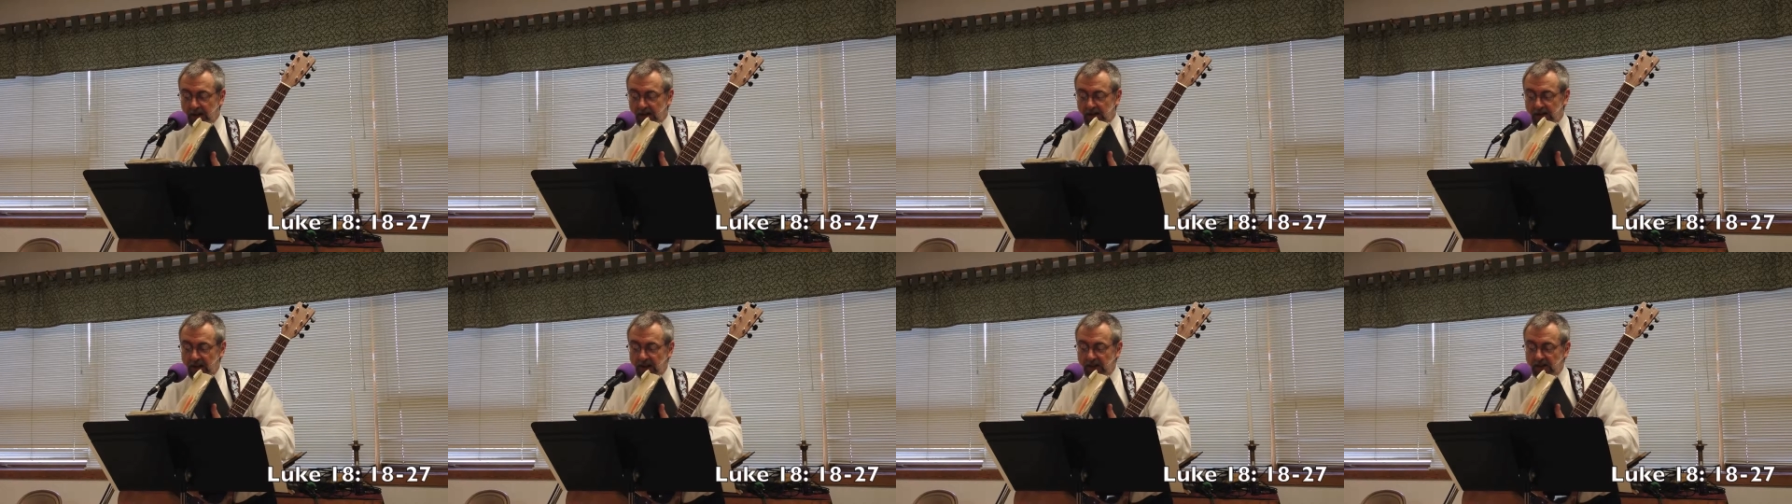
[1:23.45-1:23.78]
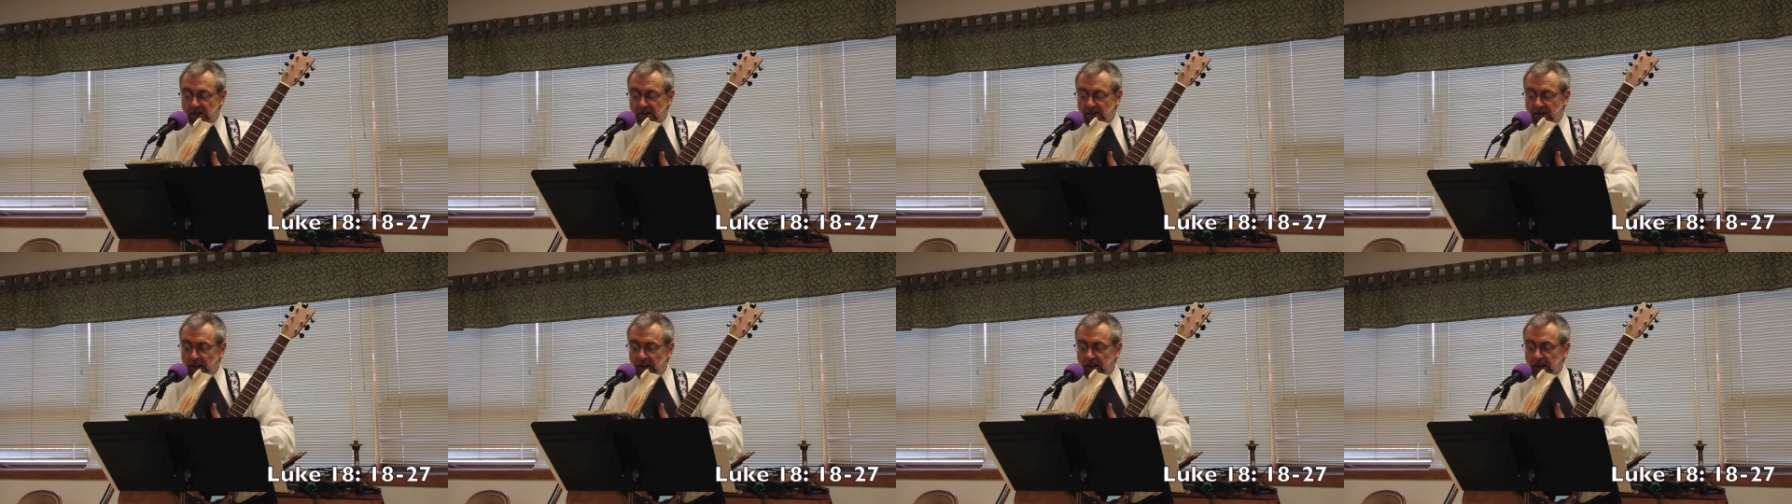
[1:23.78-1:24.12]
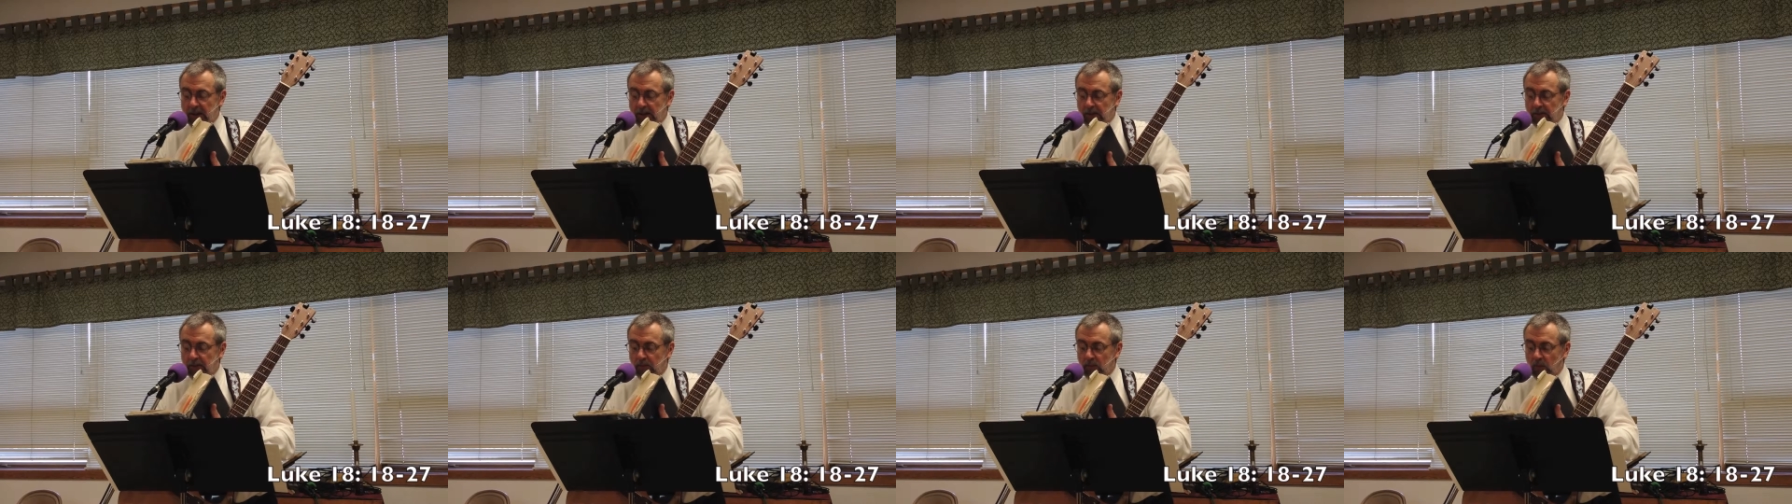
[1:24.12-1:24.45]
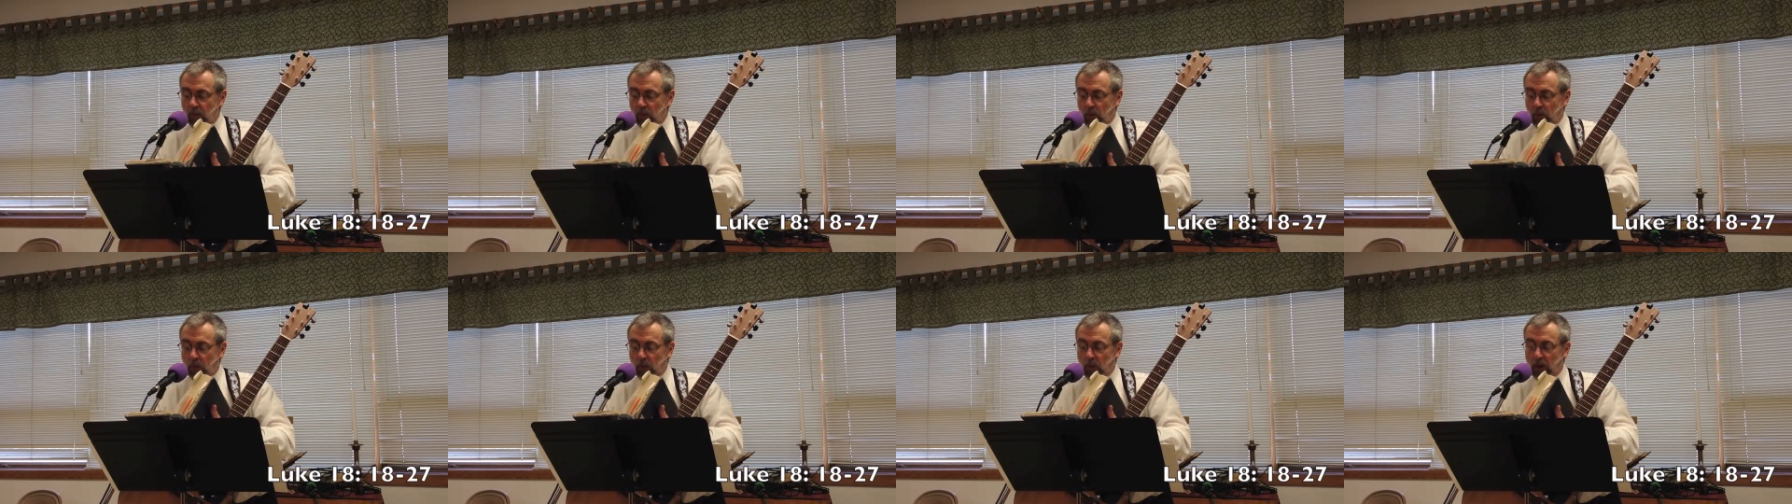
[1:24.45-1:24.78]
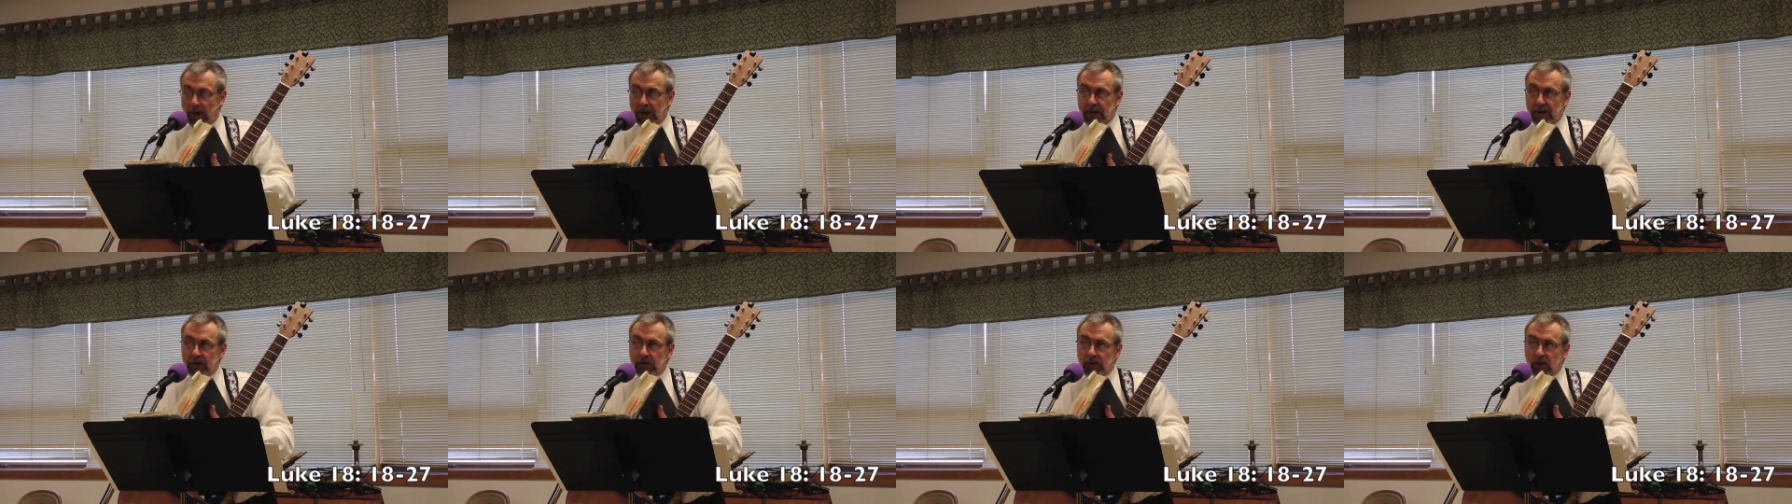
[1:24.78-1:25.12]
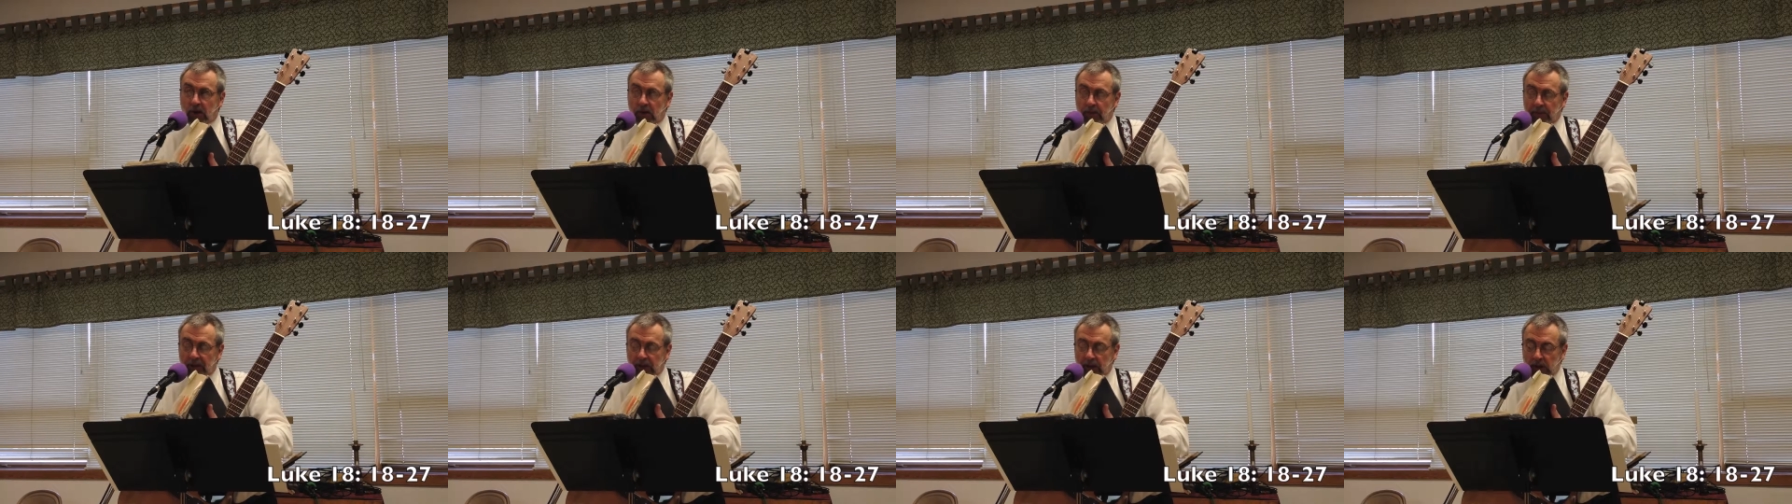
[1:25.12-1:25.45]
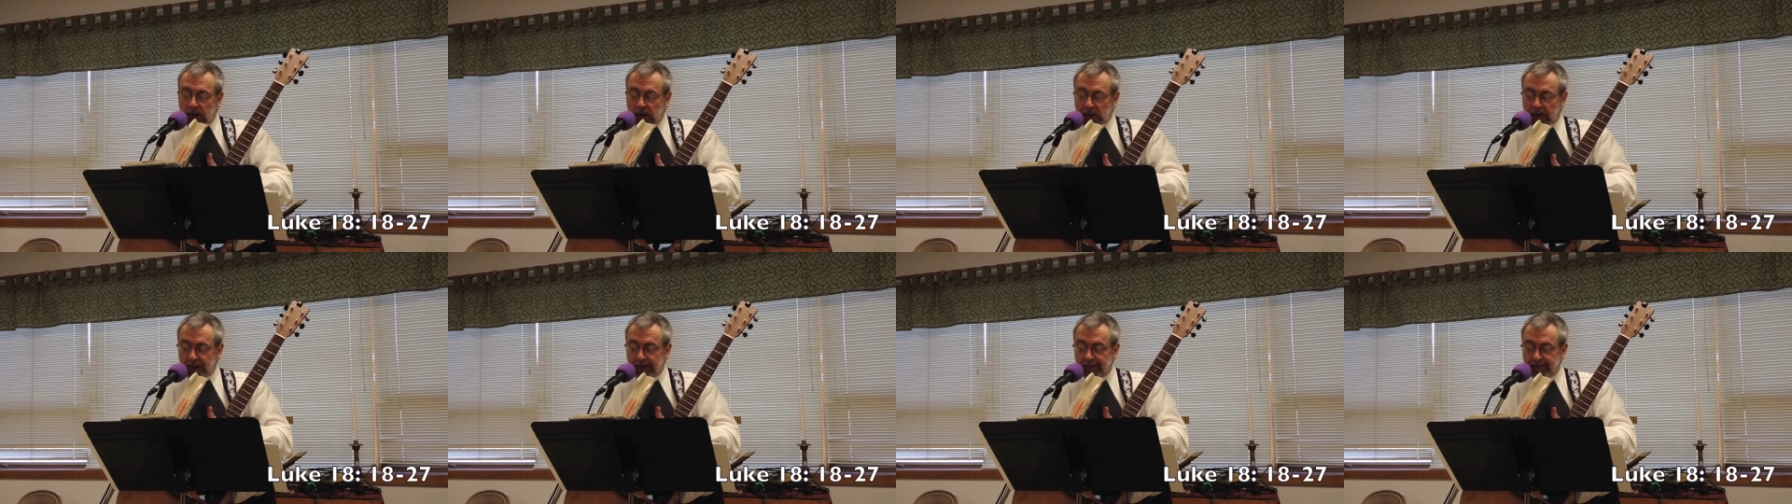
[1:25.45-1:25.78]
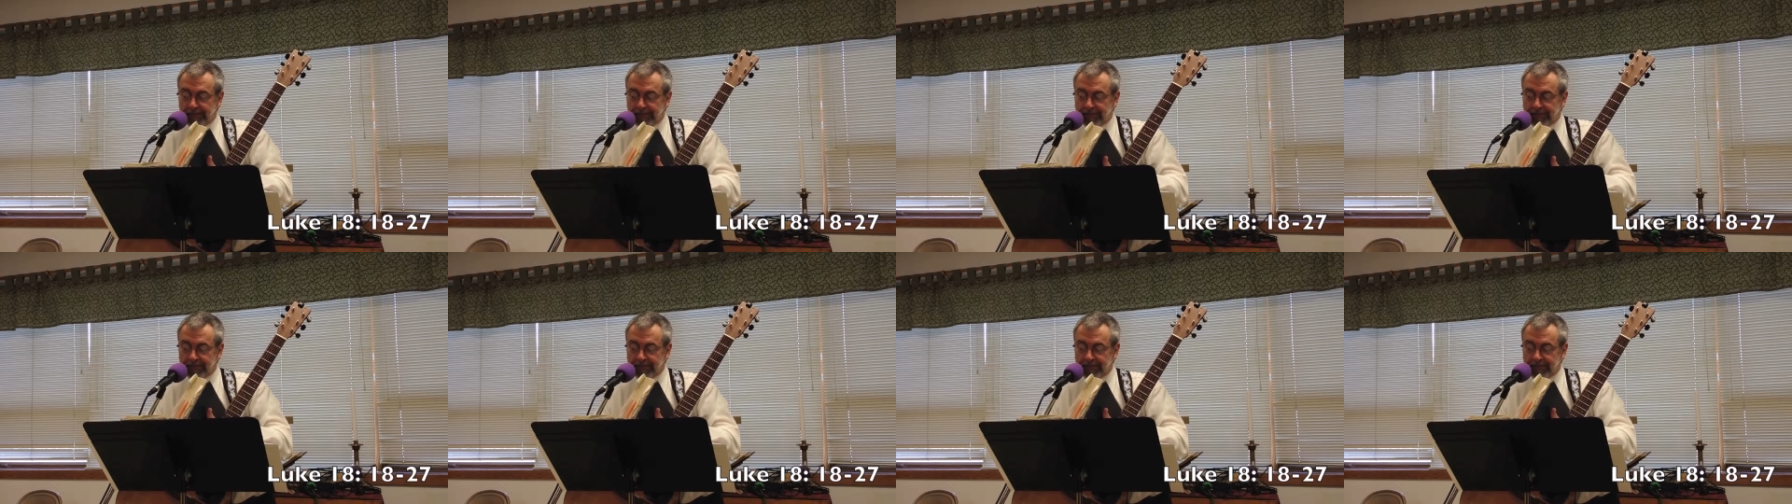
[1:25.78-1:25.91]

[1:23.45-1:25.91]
Jesus said to him, Why do you call me good?